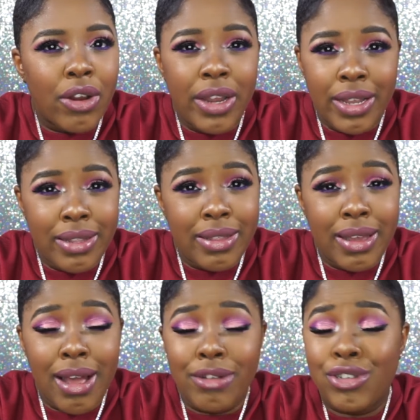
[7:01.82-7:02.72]
or
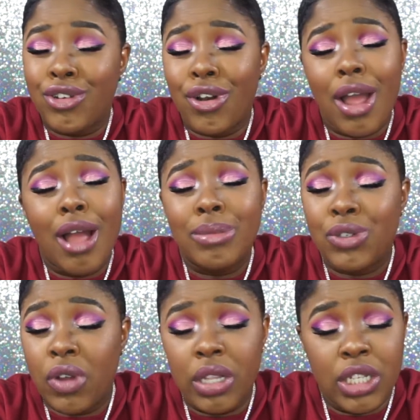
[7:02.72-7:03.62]
anything else. Girl, I'm
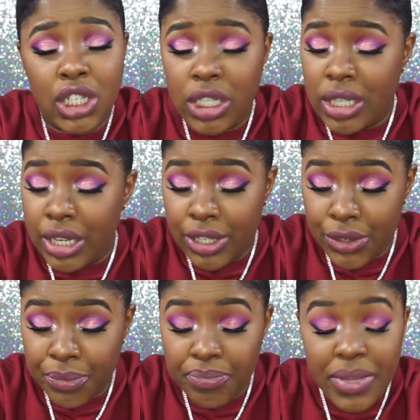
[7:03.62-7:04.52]
struggling just like
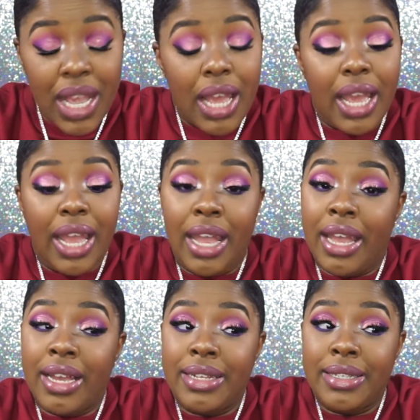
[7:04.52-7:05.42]
you.
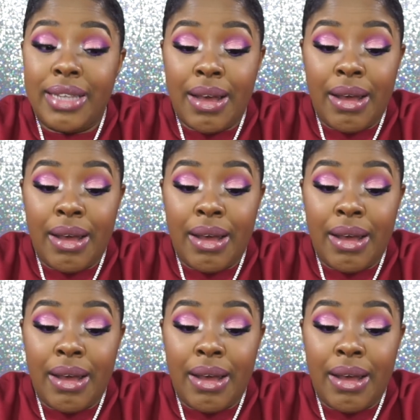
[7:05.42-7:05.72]
And